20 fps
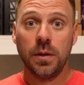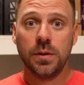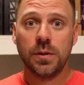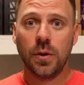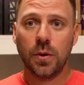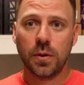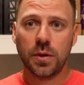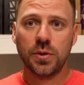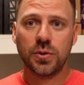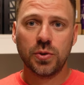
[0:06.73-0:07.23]

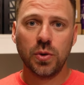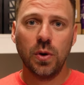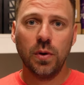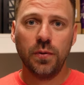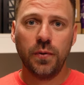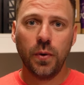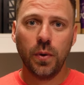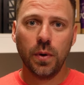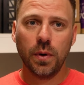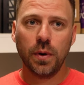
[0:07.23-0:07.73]
So Control
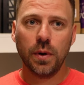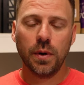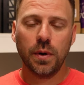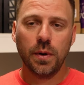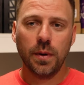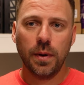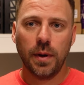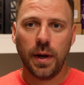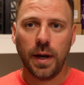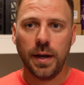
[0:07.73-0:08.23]
4,
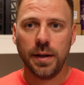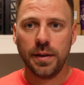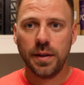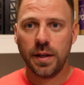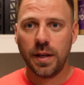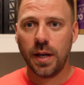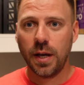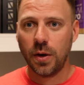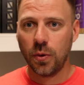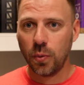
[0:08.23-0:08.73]
I
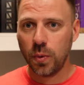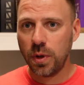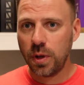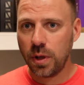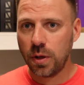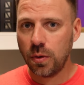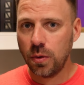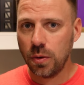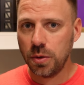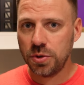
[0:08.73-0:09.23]
think, had a
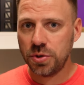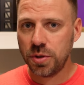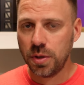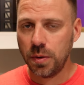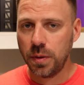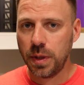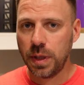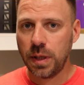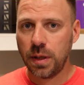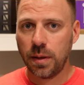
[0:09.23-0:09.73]
really cool
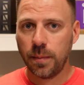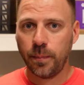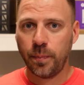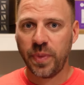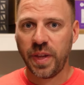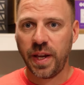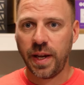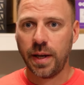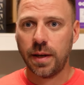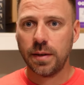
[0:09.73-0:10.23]
showing
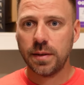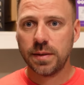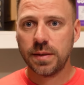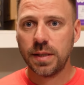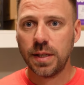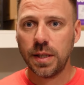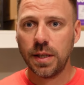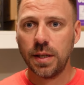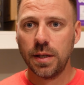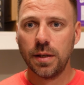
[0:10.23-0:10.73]
at
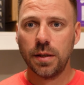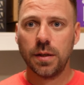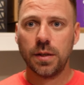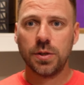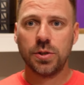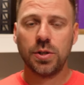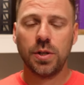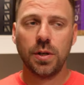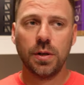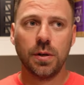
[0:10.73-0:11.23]
CEDIA
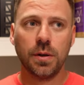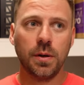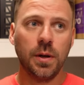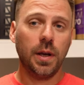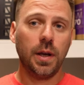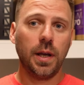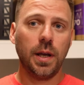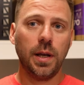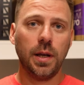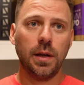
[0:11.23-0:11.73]
this year.
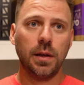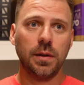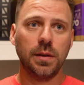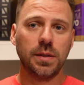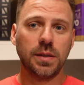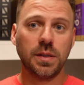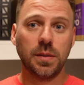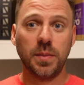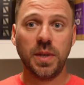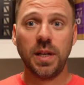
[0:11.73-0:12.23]
And
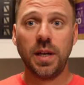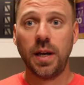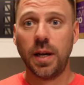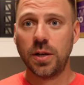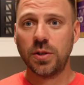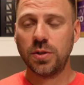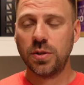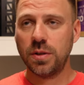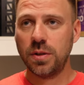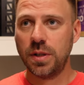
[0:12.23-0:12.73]
to me,
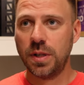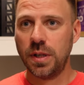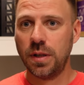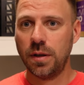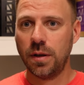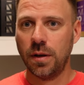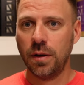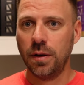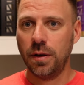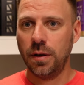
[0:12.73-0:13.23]

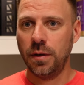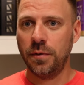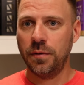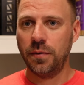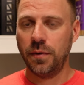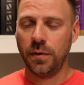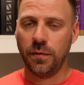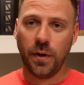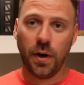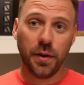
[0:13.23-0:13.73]
actually, uh,
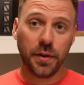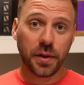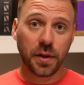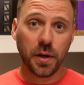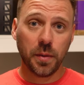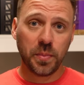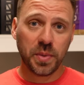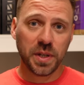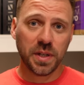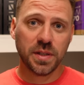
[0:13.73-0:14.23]
of, of all the
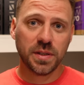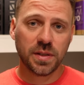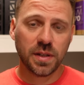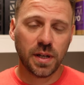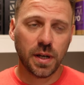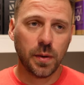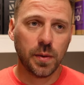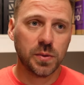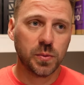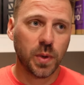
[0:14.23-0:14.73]
companies
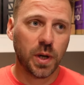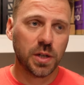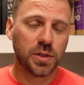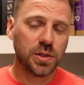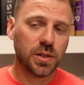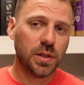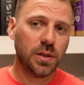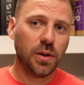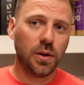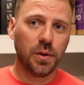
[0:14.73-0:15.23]
that I was
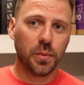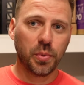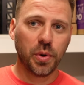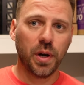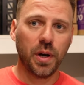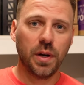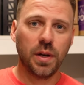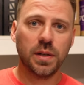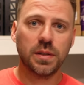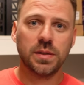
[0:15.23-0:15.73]
watching, all the
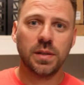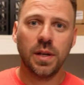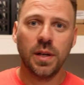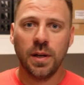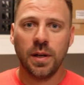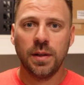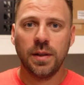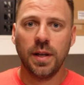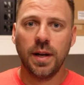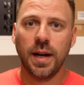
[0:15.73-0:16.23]
products,
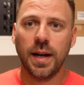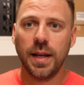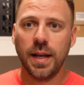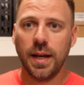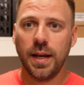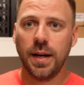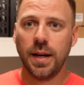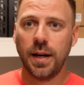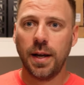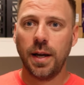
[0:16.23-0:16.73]
that I
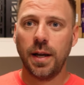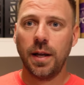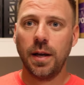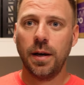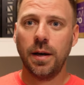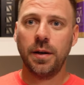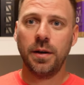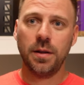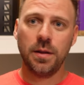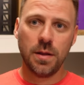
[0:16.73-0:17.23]
had an eye
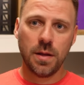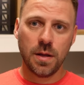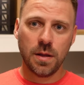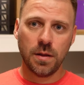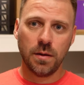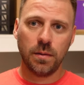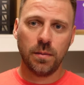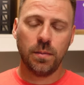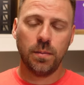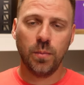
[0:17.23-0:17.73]
on in,
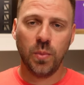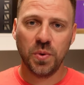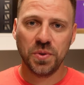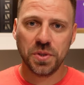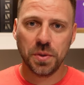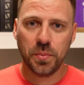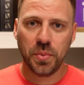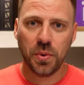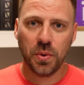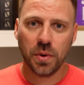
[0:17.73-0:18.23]
in the
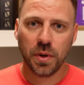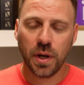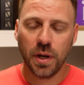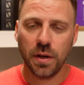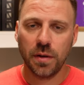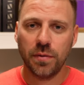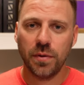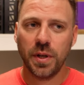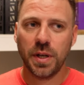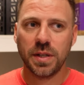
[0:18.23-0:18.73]
multiple
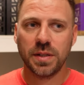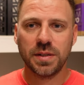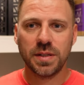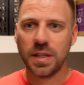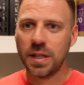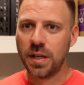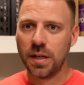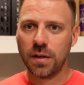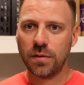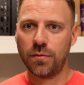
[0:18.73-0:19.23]
kind of like
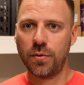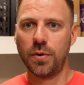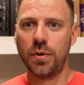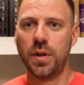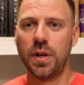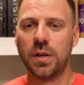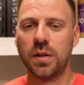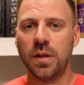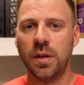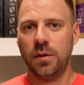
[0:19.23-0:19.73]
CEDIA
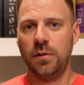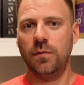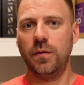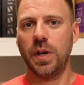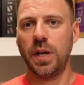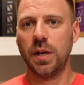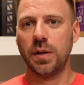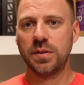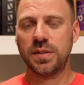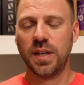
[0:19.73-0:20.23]
verdict
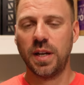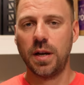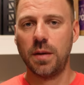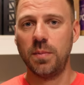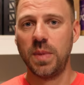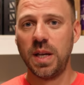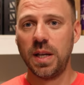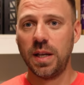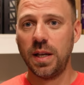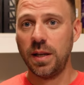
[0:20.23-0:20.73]
videos that
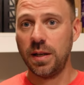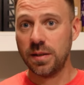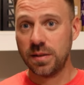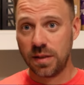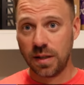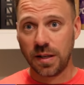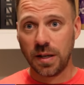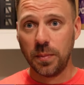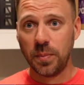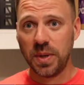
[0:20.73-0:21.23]
I'm making
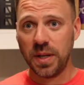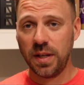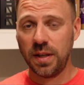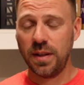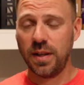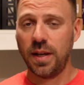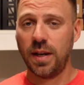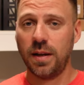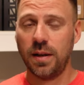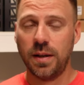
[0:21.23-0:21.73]
is the company
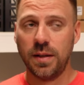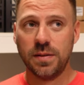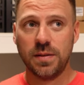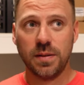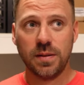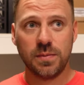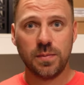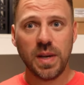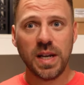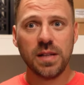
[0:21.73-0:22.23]
that is,
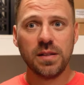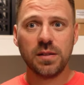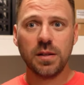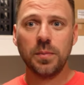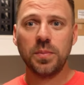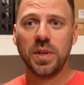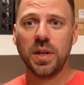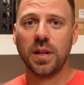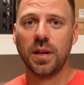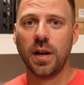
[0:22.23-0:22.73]
is made
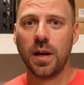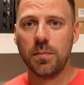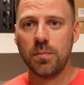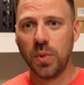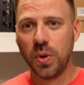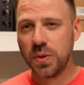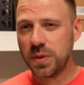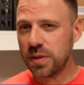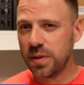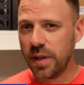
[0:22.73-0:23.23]
something that I'm
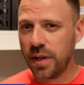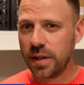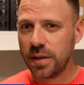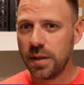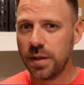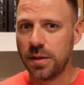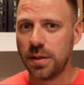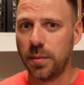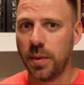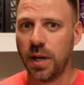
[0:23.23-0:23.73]
most
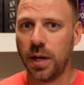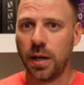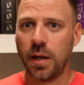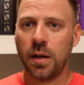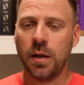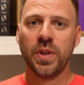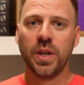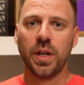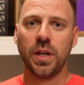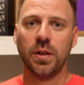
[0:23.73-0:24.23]
likely to
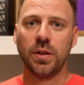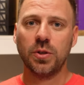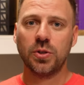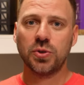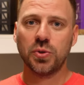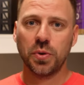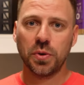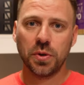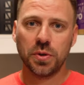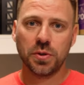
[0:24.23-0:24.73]
buy in the
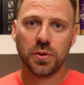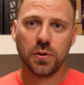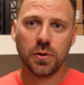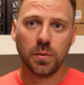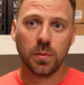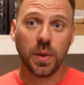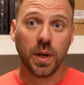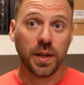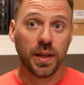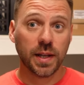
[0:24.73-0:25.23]
shorter
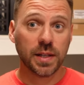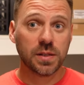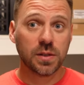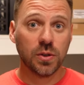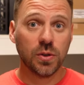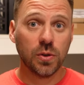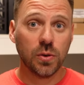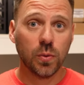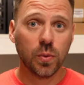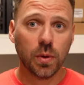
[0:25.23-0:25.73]
term, and that's
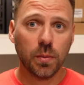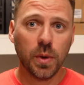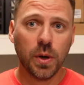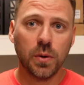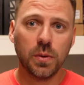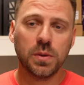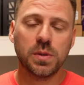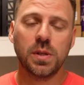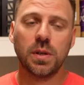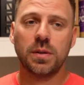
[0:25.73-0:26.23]
new
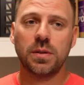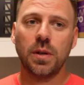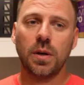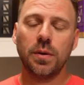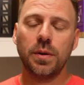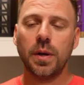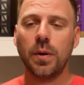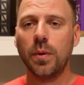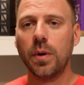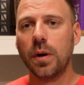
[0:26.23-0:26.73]
remotes.
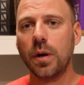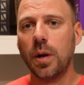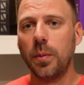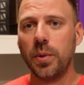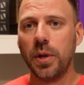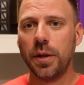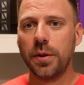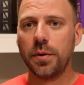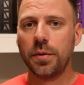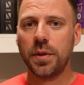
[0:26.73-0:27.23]
So there were a
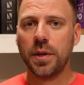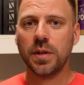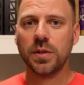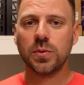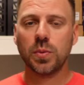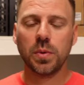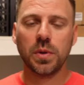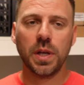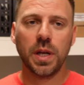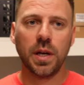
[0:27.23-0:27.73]
couple other
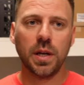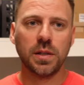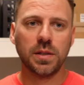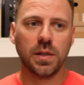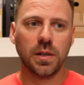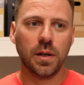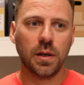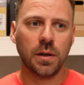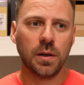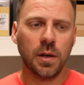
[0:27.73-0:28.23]
things related
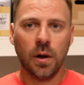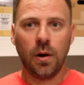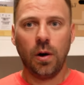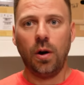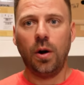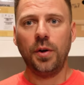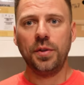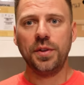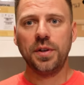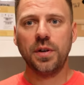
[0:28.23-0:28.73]
to
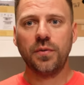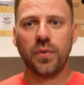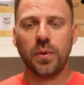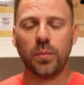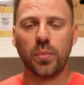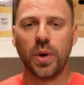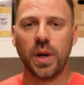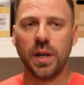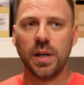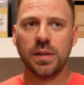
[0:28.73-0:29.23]
all the
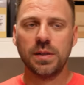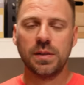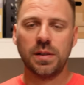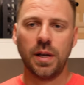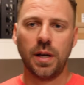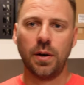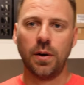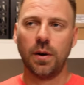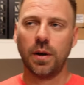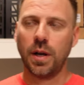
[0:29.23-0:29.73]
different brands
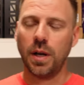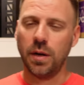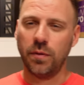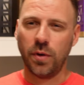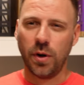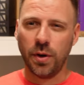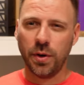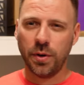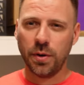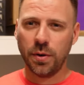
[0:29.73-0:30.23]
that are kind
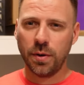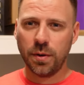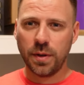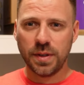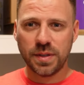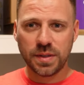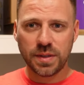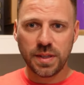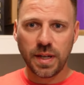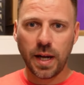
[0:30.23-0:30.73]
of under
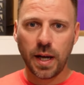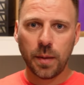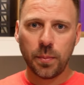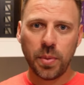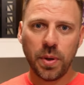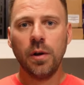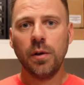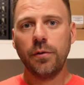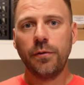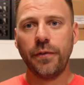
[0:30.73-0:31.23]
the
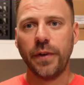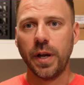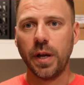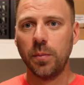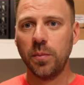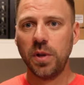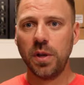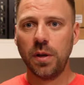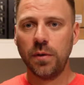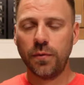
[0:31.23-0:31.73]
Snap
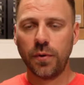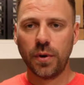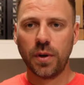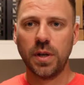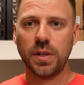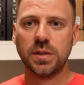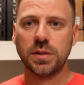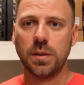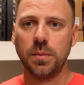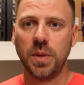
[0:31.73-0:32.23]
family for
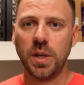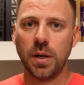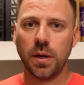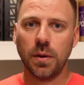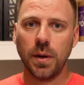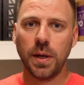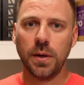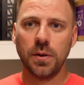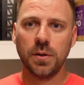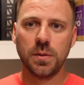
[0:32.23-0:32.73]
custom
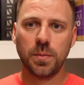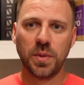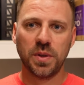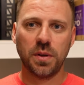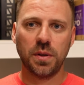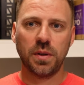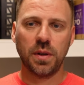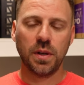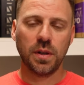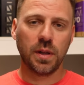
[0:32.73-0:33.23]
integrators,
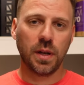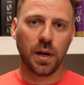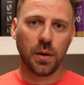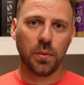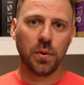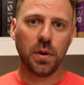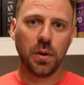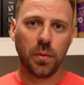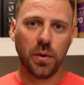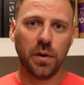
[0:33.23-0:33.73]
but the thing that I
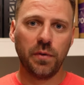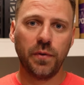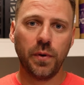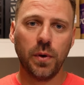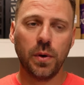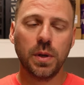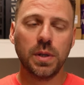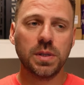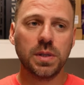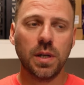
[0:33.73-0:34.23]
really want to
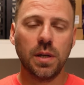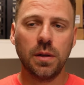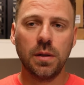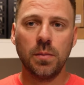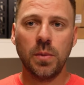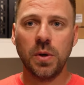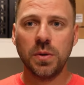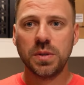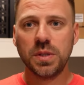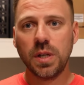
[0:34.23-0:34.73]
focus on the
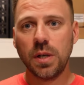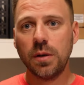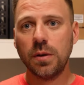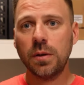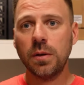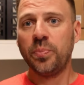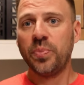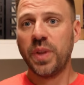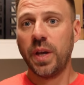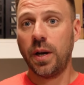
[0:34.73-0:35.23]
most
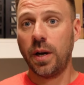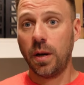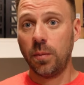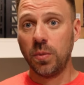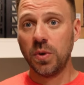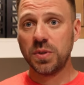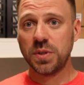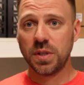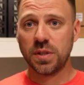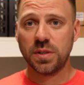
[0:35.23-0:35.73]
here that I'm
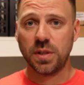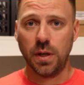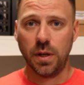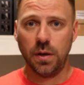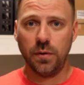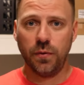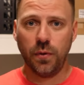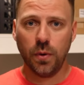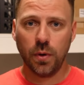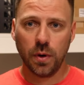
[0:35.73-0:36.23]
most
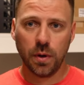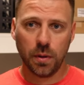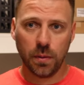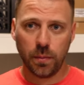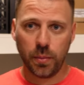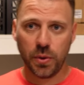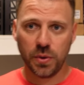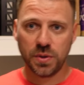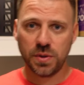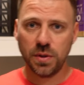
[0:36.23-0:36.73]
excited for
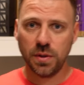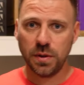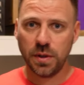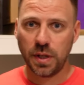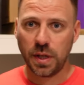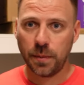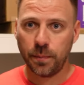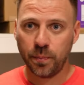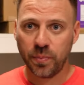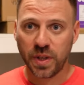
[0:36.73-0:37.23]

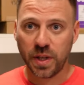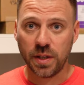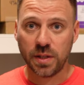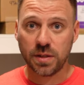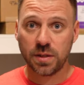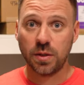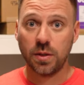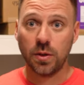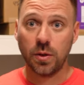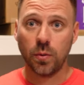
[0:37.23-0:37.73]
personally
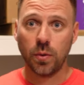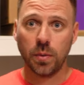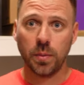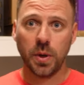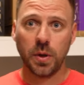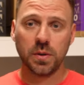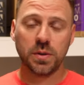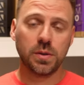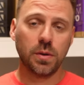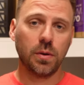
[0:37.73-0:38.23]
is the new
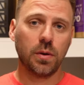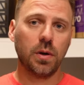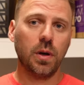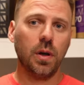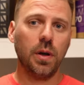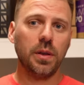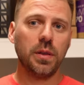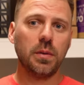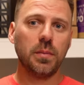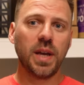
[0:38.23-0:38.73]
remote. So they're
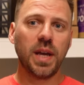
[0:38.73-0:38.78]
calling them